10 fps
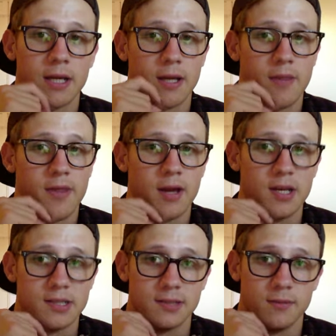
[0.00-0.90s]
that
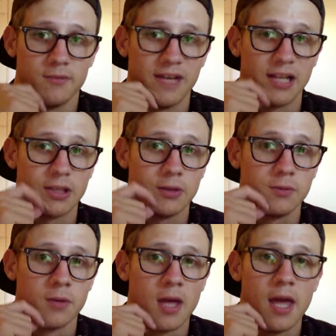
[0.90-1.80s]
value,
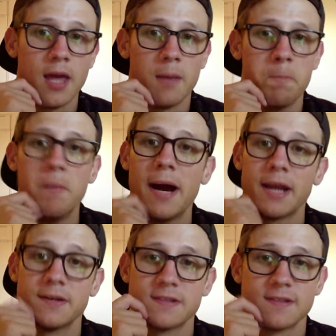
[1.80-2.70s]

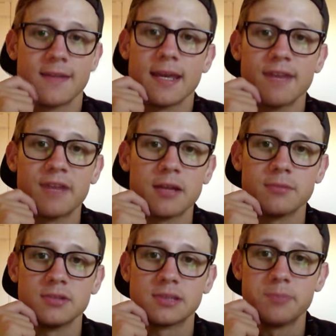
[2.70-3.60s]
minus the available
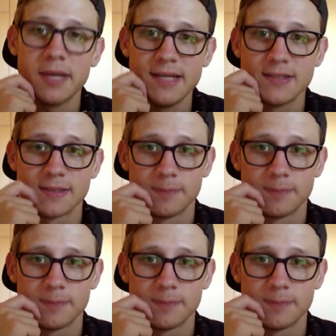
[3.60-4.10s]
space.